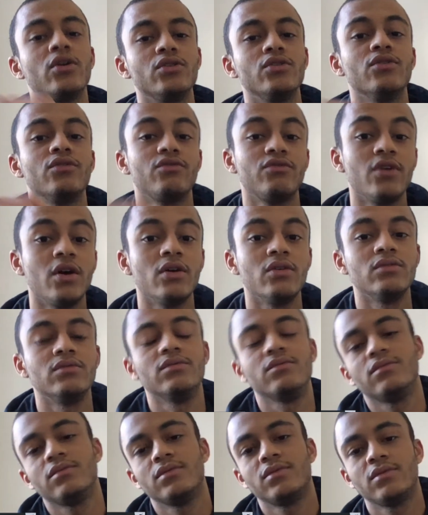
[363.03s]
your phone
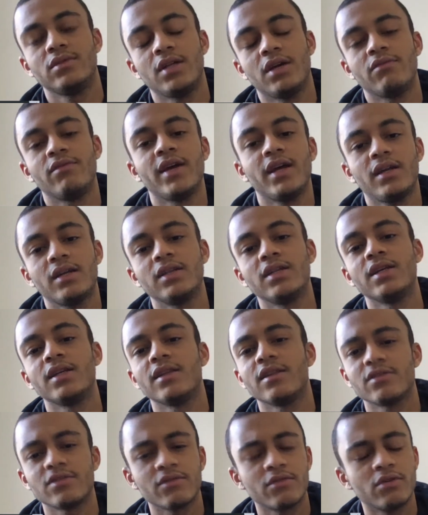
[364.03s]
directly, and
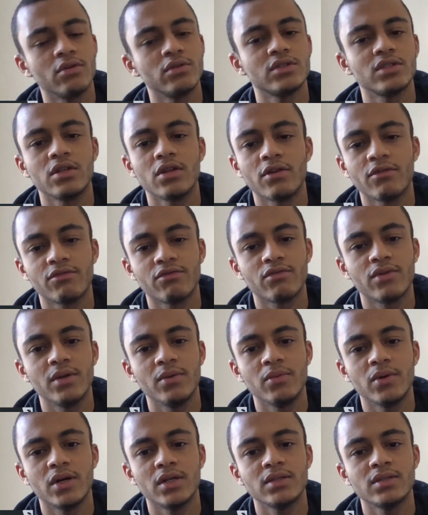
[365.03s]
there's of course a lot of free
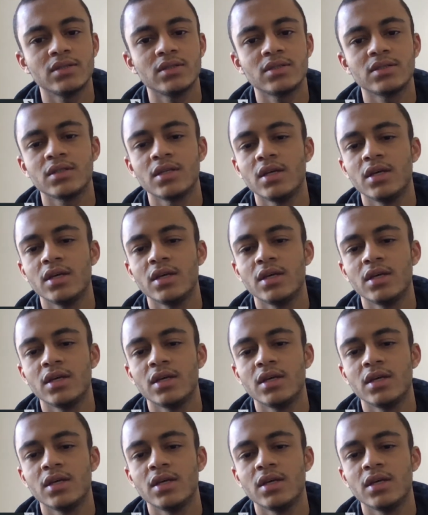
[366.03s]
ones.